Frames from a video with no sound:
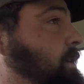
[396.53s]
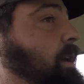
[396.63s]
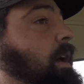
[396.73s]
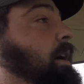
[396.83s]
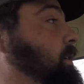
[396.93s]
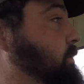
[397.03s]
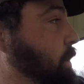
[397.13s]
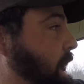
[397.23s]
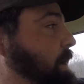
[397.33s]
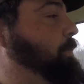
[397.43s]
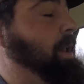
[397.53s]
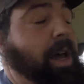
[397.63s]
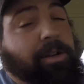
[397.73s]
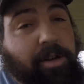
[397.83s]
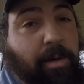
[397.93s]
yeah, we got to
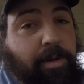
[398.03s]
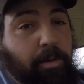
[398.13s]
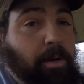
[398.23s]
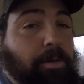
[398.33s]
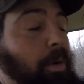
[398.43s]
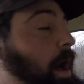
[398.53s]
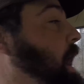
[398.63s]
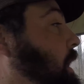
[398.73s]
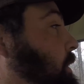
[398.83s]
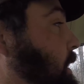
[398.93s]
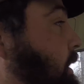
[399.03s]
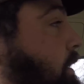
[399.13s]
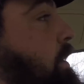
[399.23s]
plant something worthwhile here,